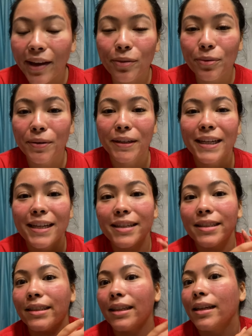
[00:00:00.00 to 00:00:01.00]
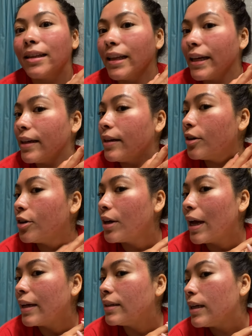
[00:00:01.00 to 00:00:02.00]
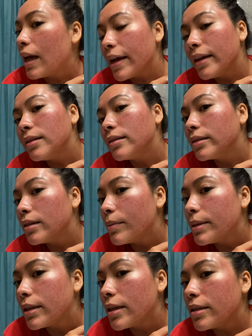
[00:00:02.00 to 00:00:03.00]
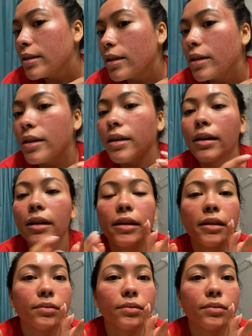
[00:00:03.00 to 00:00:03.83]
everyone, it is later at night. This is how my skin is looking. I